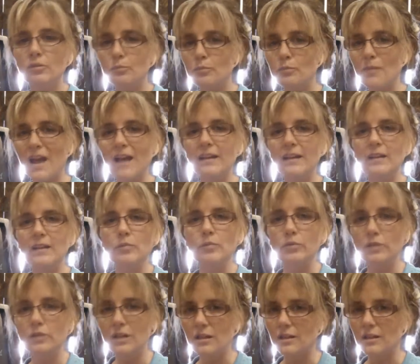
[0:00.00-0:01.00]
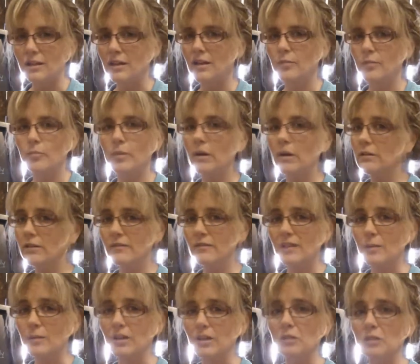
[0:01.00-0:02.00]
mat and breathe, and both of
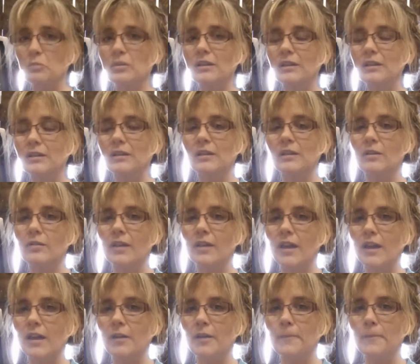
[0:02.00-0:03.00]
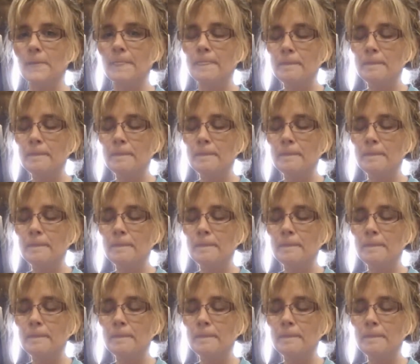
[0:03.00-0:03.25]
them are completely okay.